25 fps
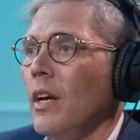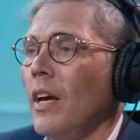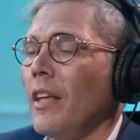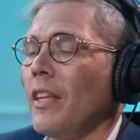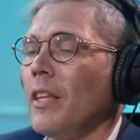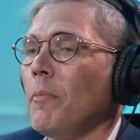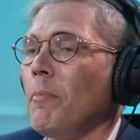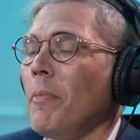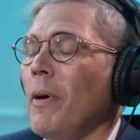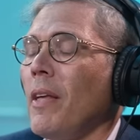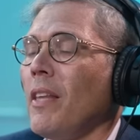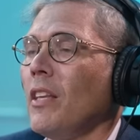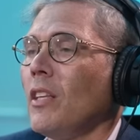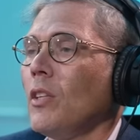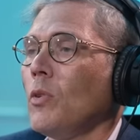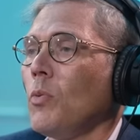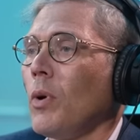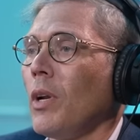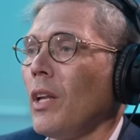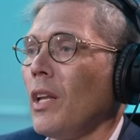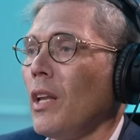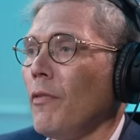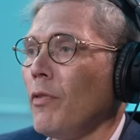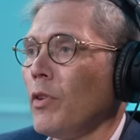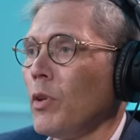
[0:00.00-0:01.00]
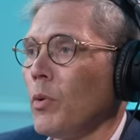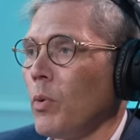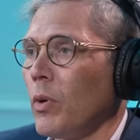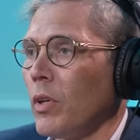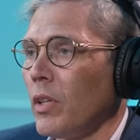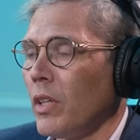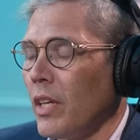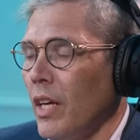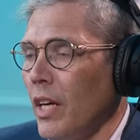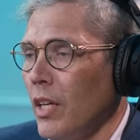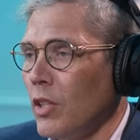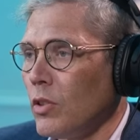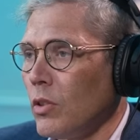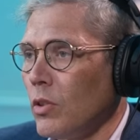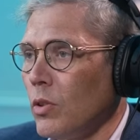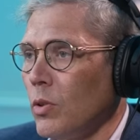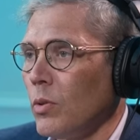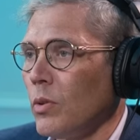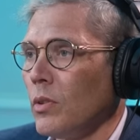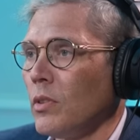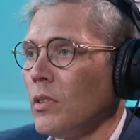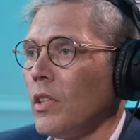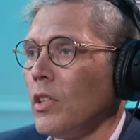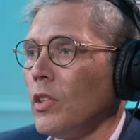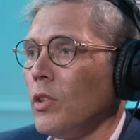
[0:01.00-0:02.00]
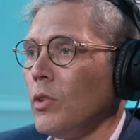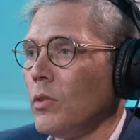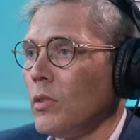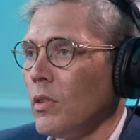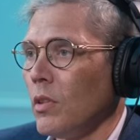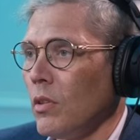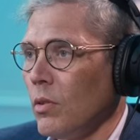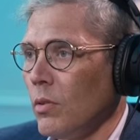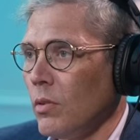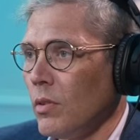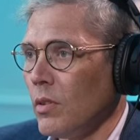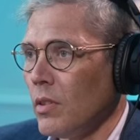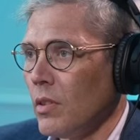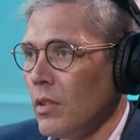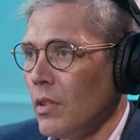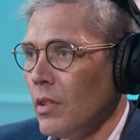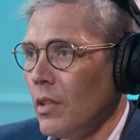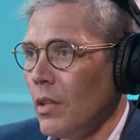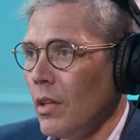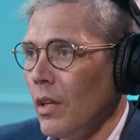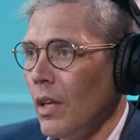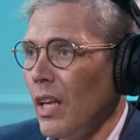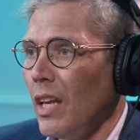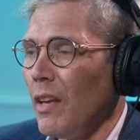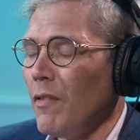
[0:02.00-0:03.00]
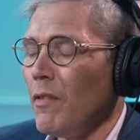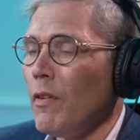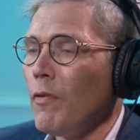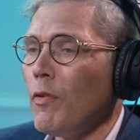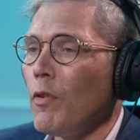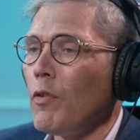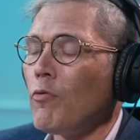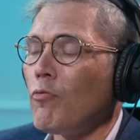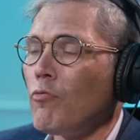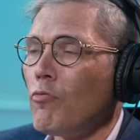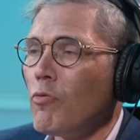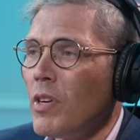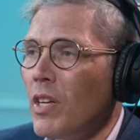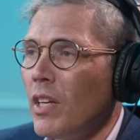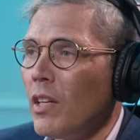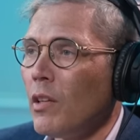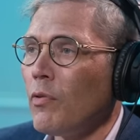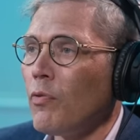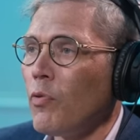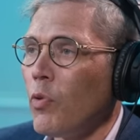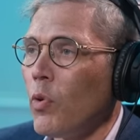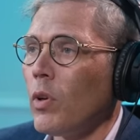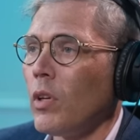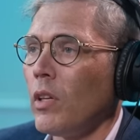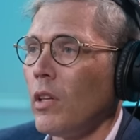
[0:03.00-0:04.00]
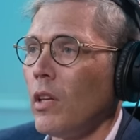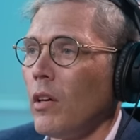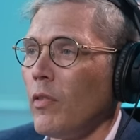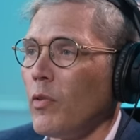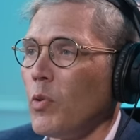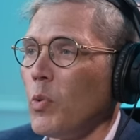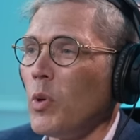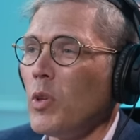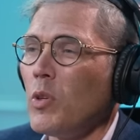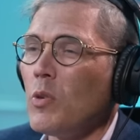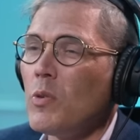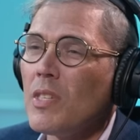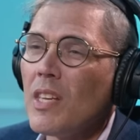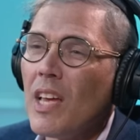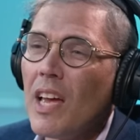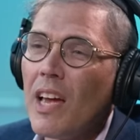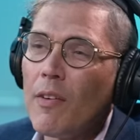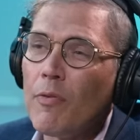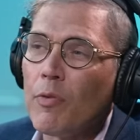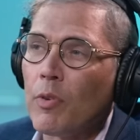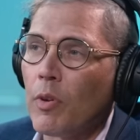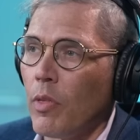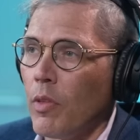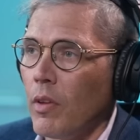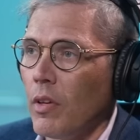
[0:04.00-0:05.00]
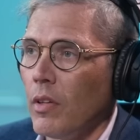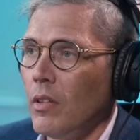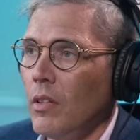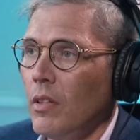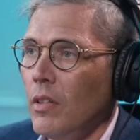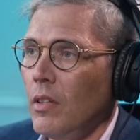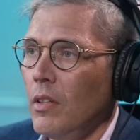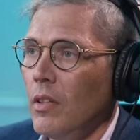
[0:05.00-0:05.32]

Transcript: And depending to what level you want to engage the tools and use the tools, even if you've really fallen in love, you want to use everything.